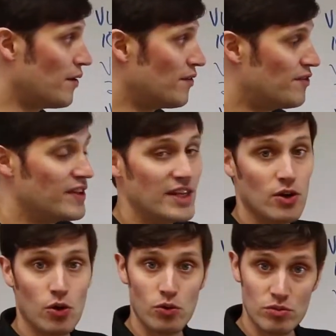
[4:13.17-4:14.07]

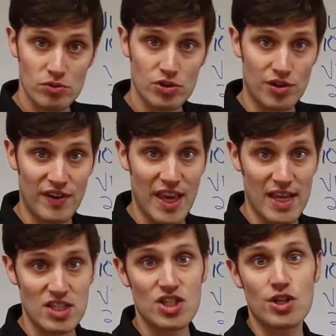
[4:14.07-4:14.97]
video
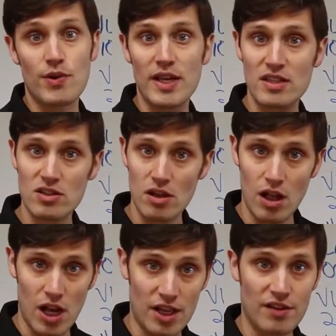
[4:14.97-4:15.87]
surveillance generates a
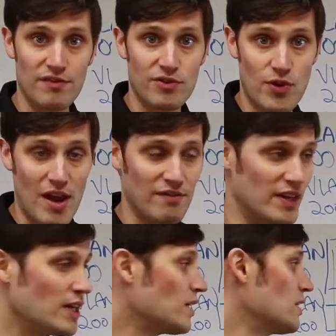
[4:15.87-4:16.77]
lot of
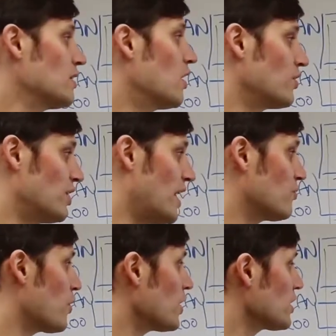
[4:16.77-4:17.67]
traffic on the
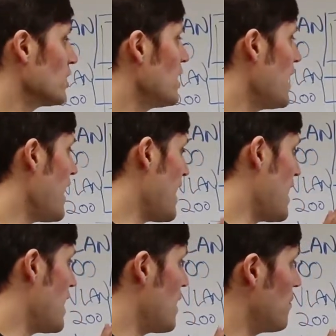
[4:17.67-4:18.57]
network,
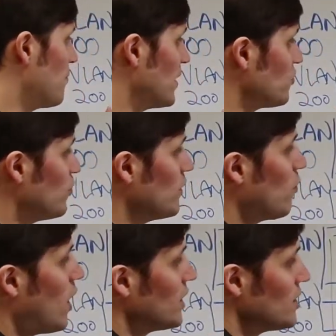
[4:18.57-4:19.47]
but we
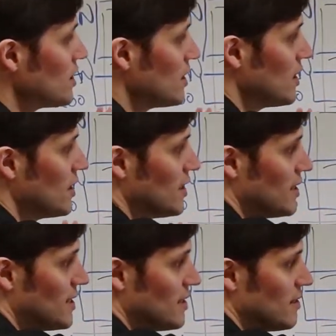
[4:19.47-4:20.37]
want
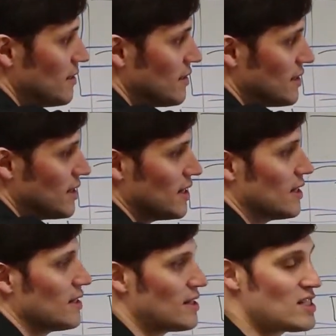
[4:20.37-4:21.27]

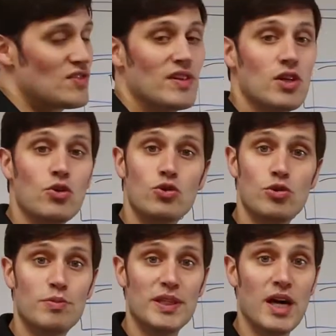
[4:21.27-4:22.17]
this video to
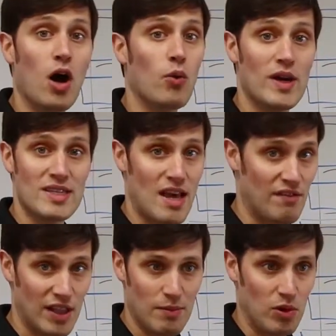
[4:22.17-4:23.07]
be always
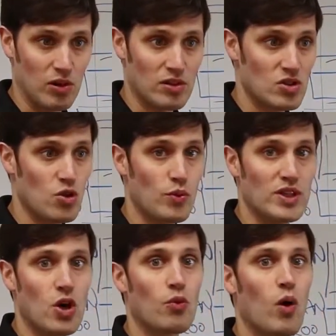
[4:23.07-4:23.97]
available. So we
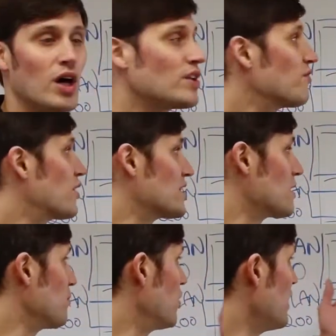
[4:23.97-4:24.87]
don't want, for example,